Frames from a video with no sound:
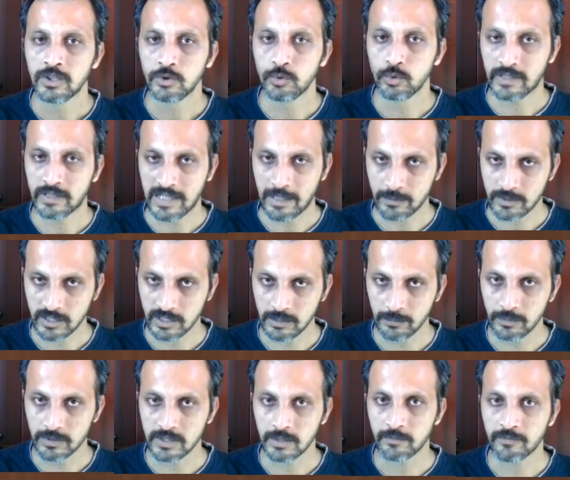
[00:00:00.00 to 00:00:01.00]
You capture the
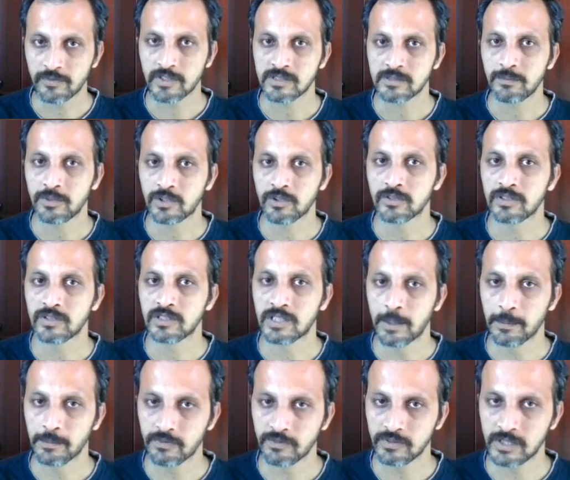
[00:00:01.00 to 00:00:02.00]
bishop first because it
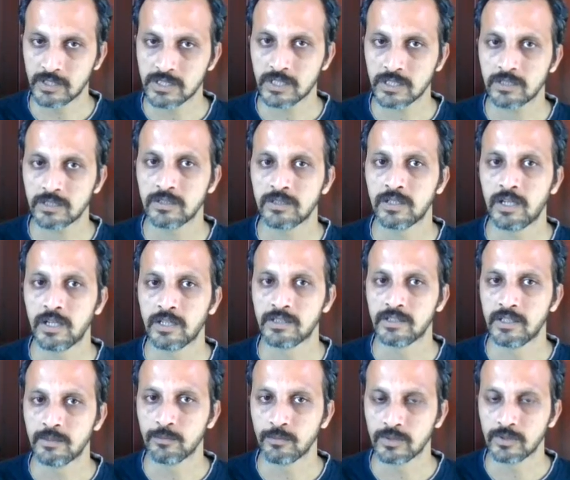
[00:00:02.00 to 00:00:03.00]
comes with a check, and
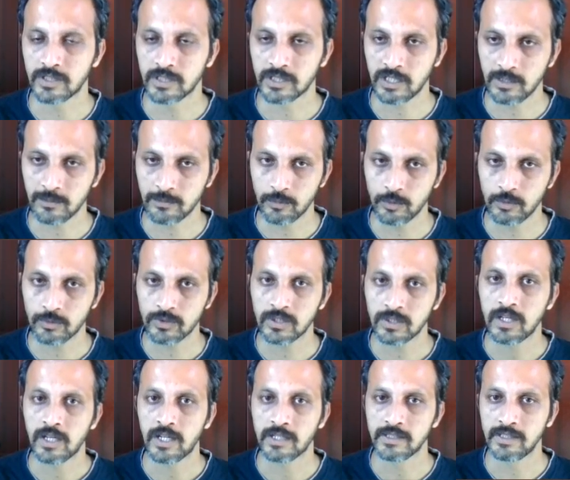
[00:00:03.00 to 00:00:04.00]
then the king moves,
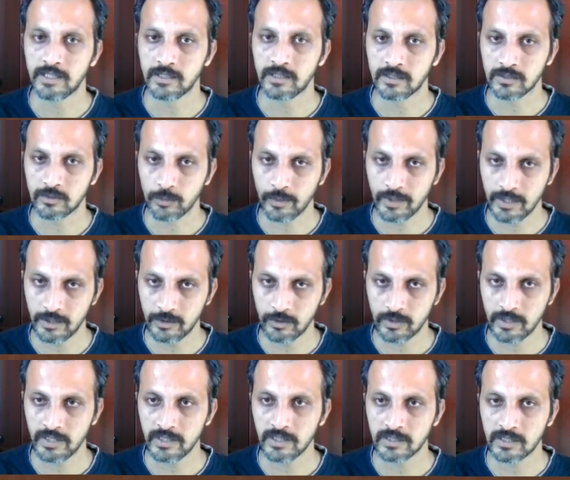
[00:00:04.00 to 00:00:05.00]
and then queen into
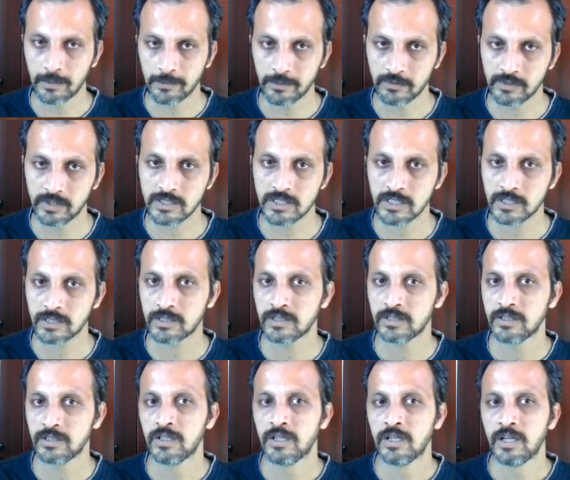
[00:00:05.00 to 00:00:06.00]
knight, it comes with a check,
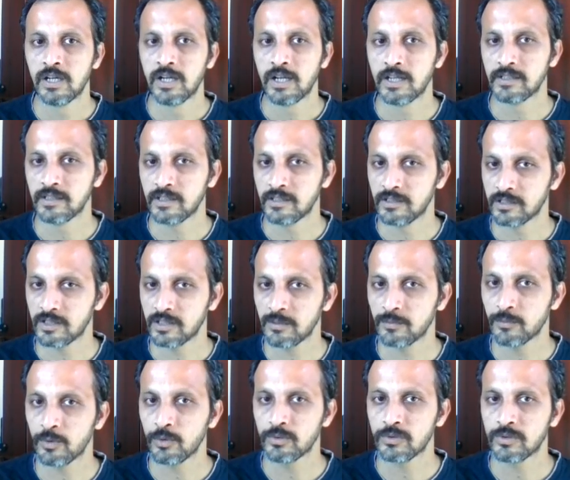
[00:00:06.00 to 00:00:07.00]
and then the king
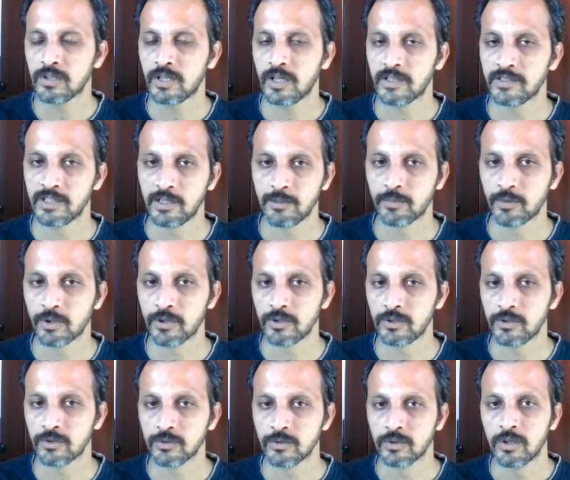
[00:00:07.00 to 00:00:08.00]
moves, and then pawn
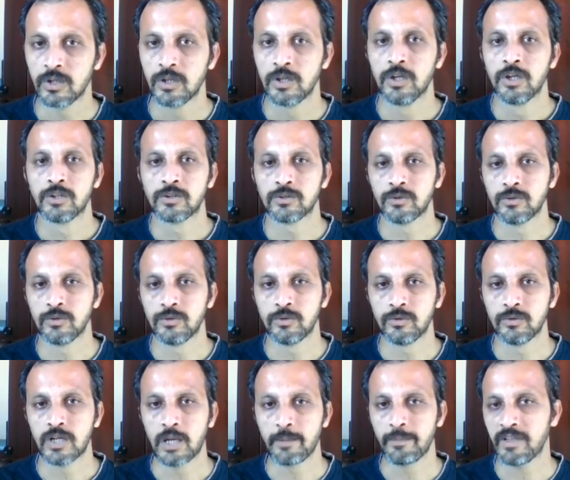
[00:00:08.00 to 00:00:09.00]
into.
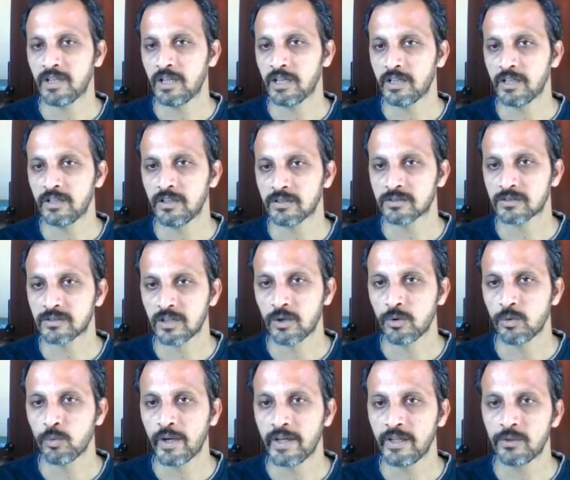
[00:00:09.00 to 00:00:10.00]
So I mean like it is now
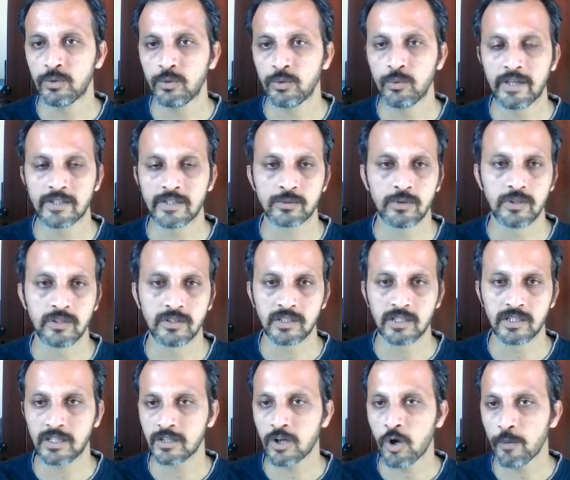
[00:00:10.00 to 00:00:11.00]
white who has to
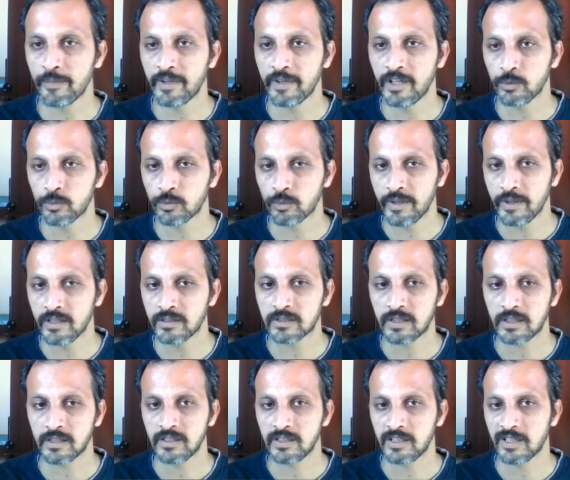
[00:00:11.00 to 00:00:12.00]
decide like how many two queens
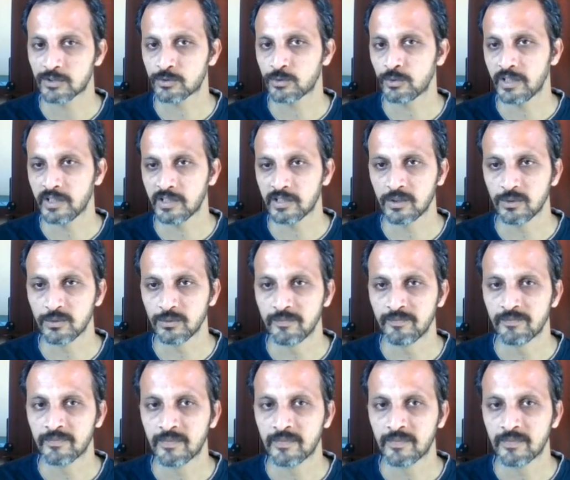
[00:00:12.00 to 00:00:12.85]
like he has to take now.